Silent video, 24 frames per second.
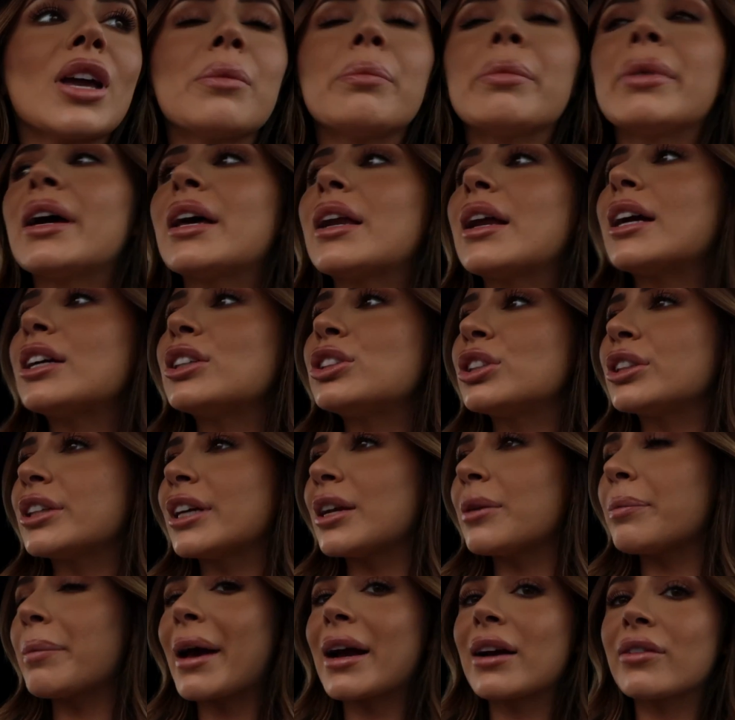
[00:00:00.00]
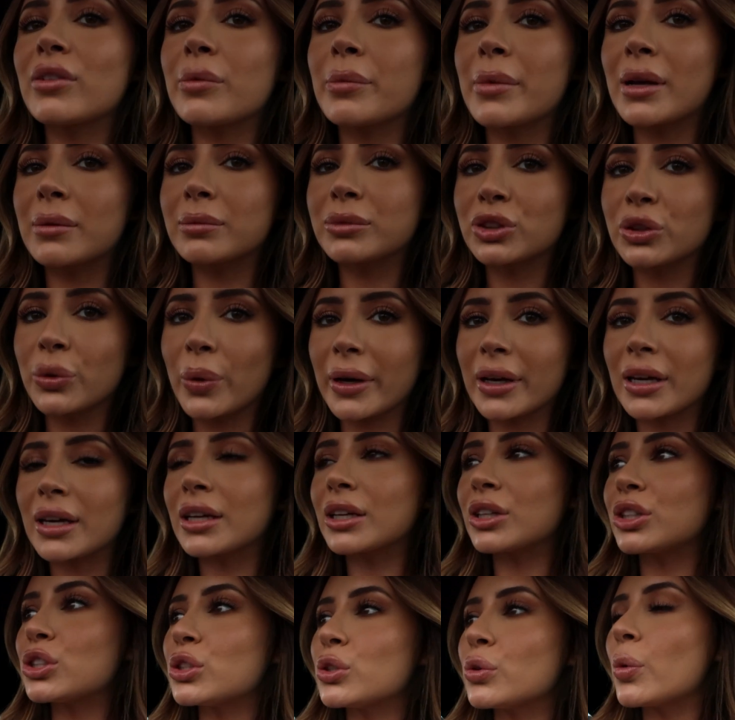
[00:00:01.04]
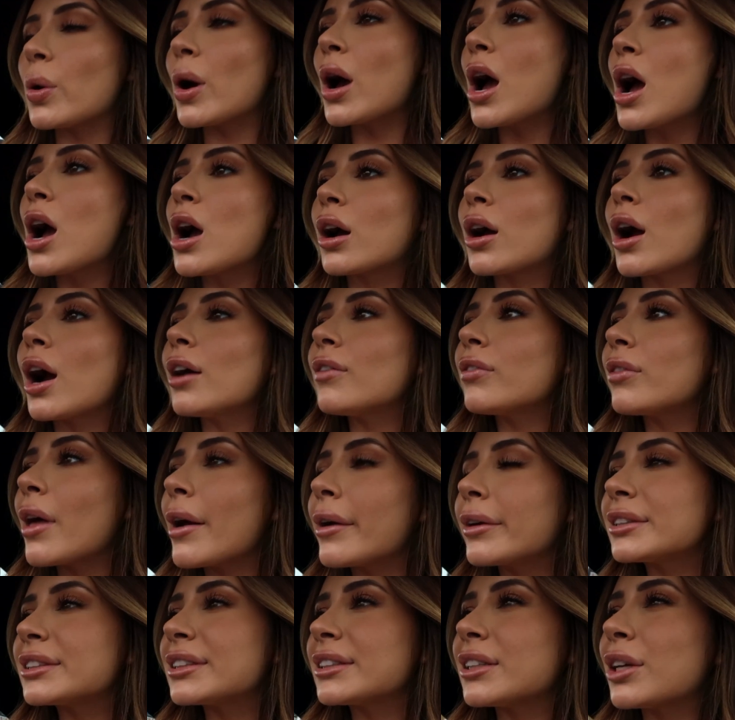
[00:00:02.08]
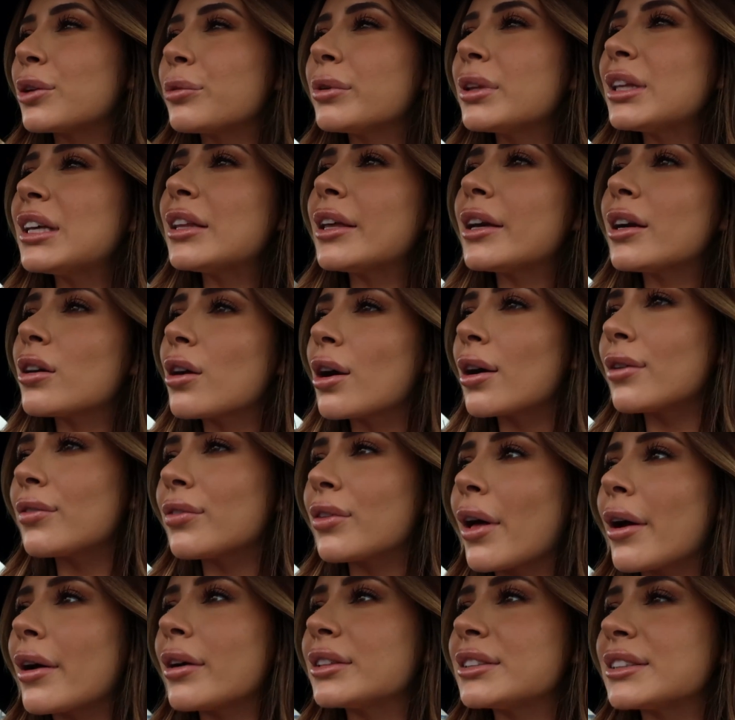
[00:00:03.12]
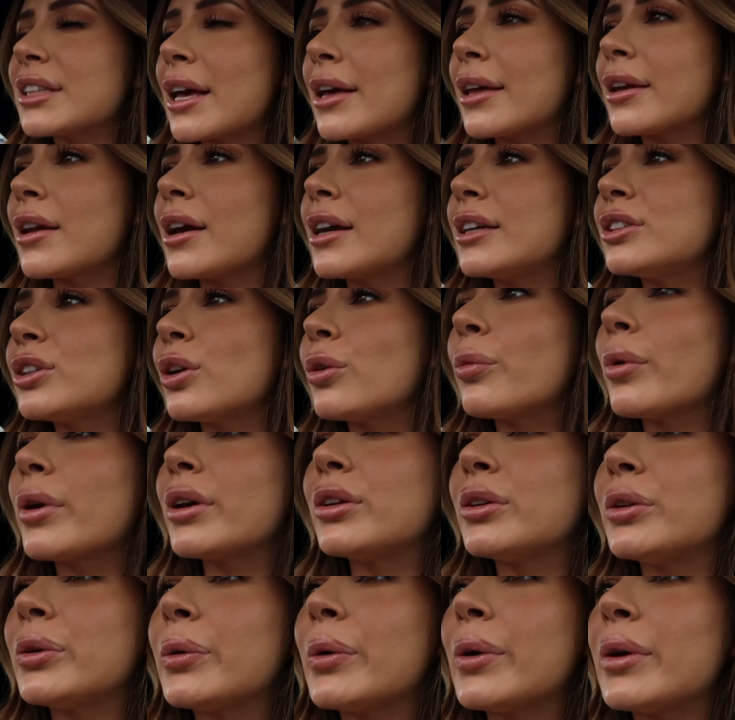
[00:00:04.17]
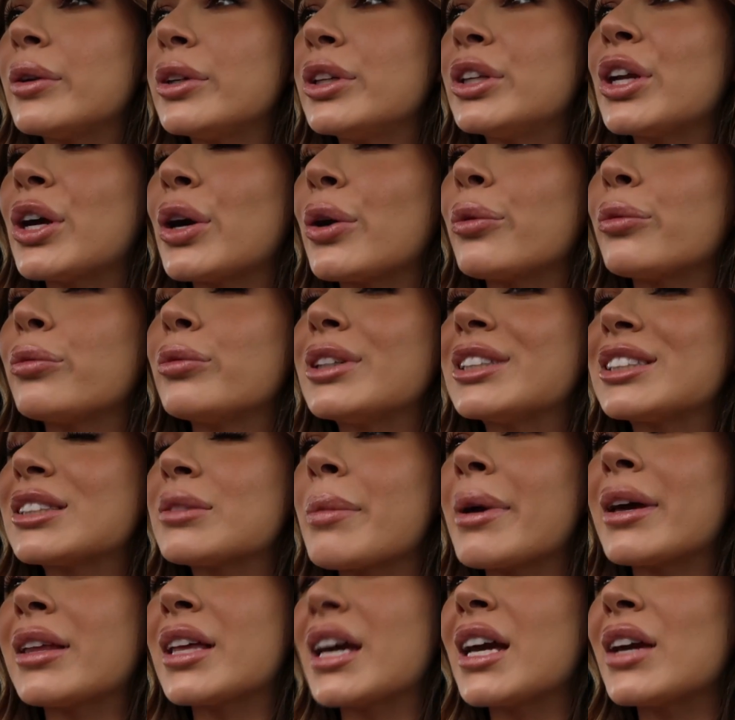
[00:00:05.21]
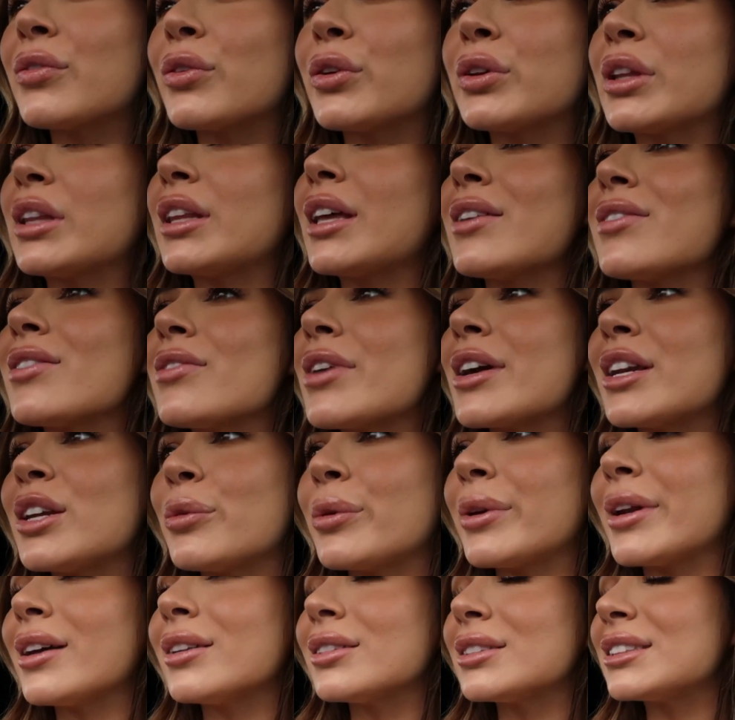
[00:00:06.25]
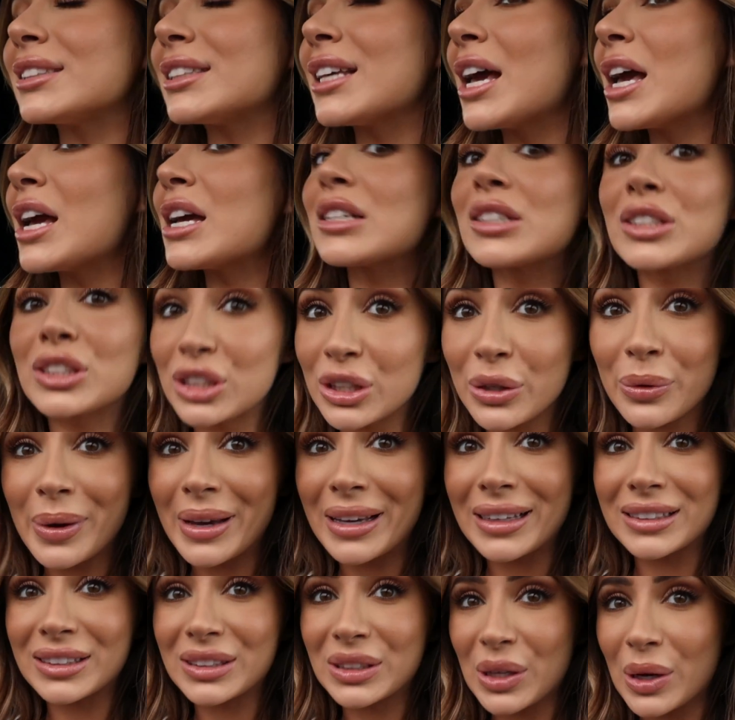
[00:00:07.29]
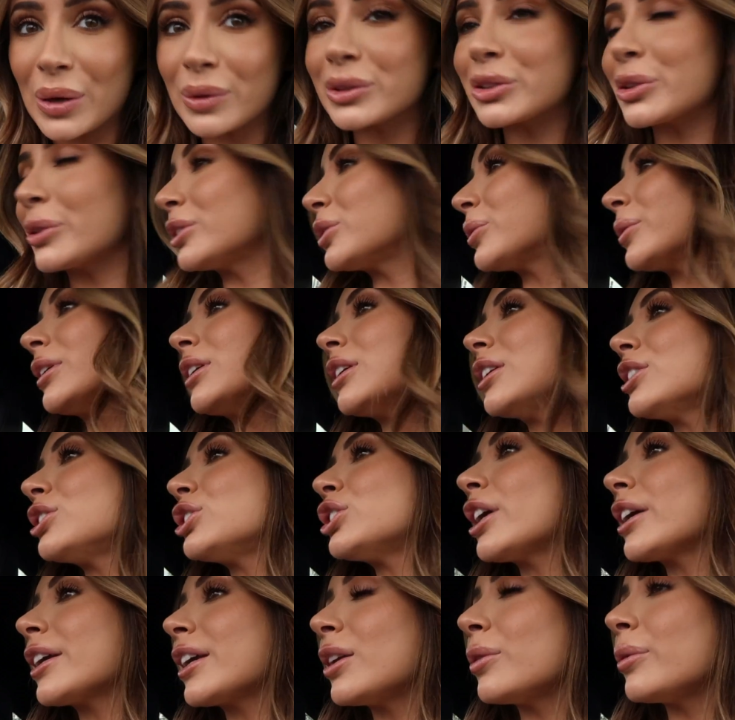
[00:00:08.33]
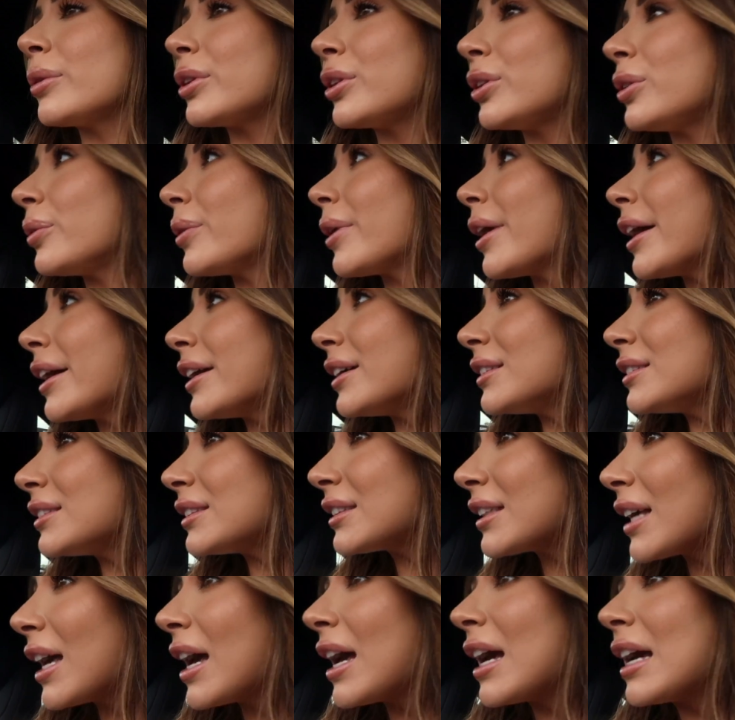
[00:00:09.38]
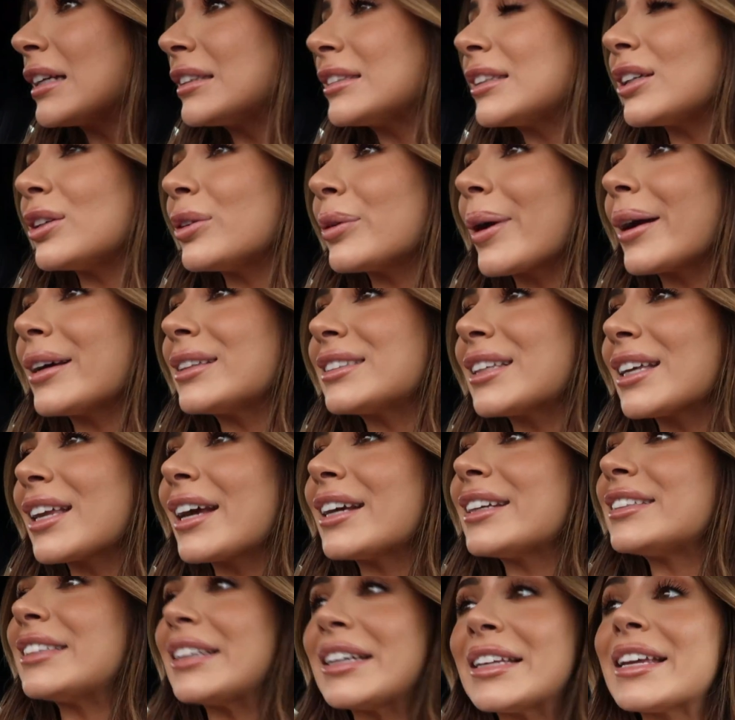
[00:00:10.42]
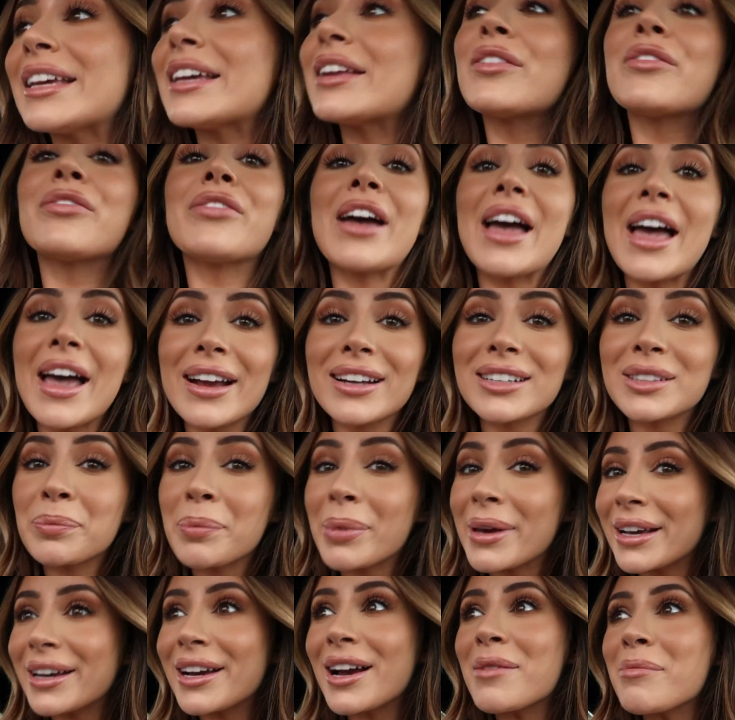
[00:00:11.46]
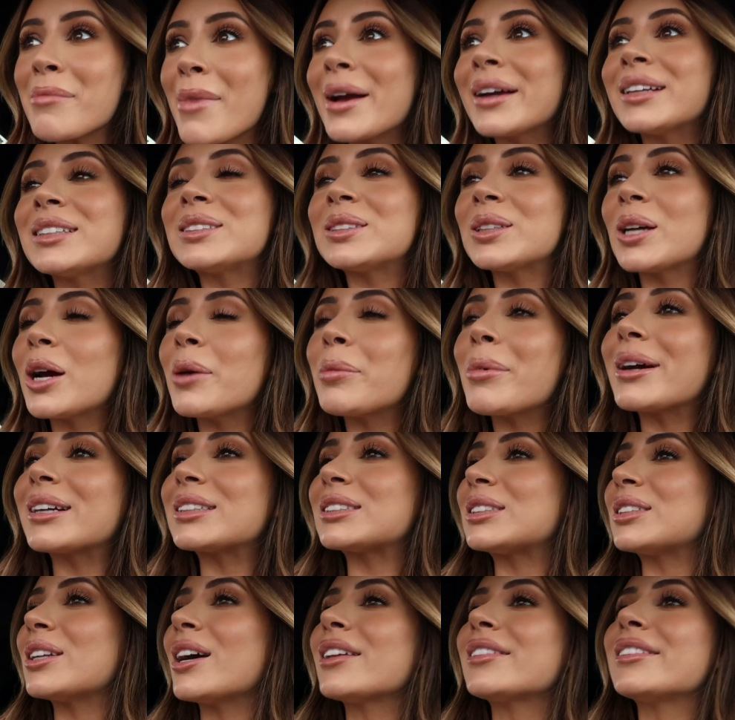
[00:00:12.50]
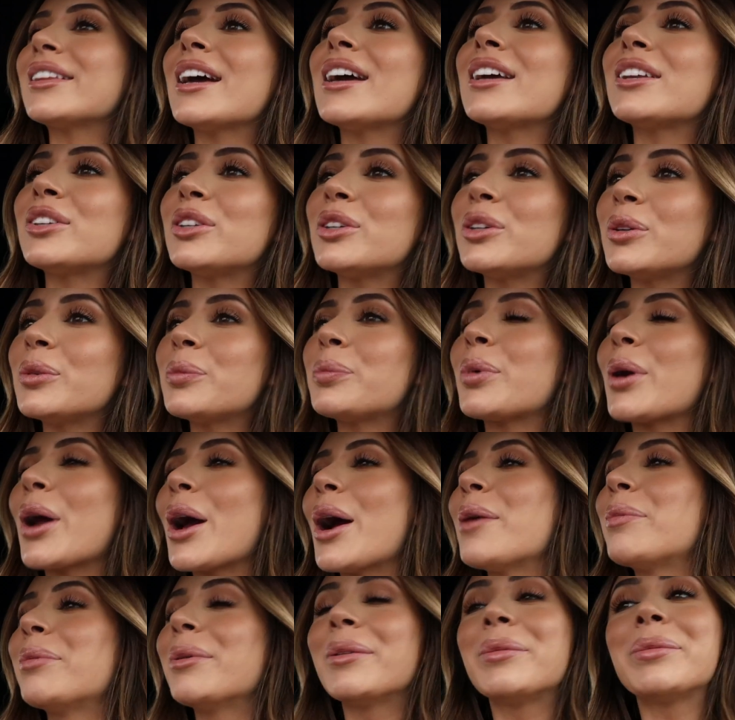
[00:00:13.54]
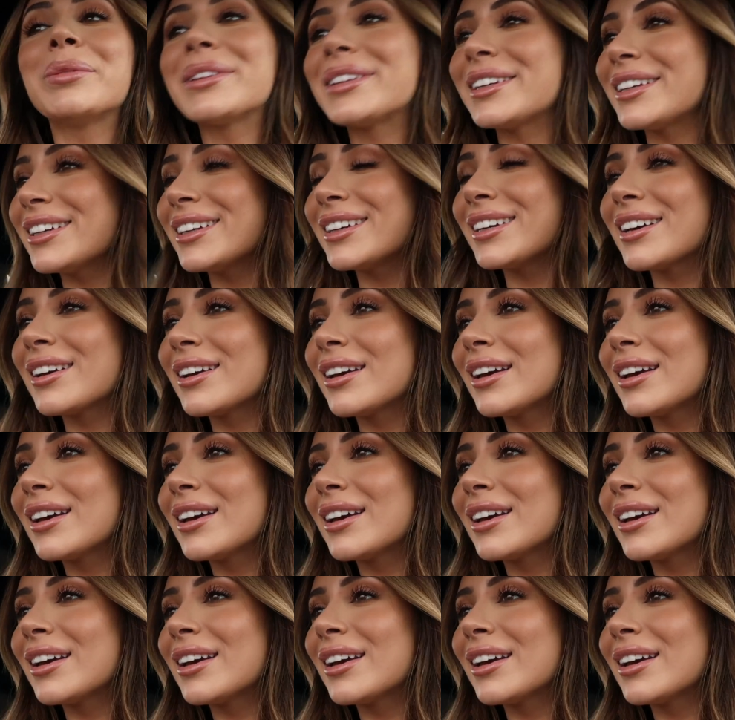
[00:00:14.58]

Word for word: but I should get it back from him so I can do car vlogs because I really like car vlogs and I don't want to, you know, risk my life or the life of anyone else doing so. So I just wanted to check in with you guys, tell you guys that I did in fact pick up my Starbucks. Not that you probably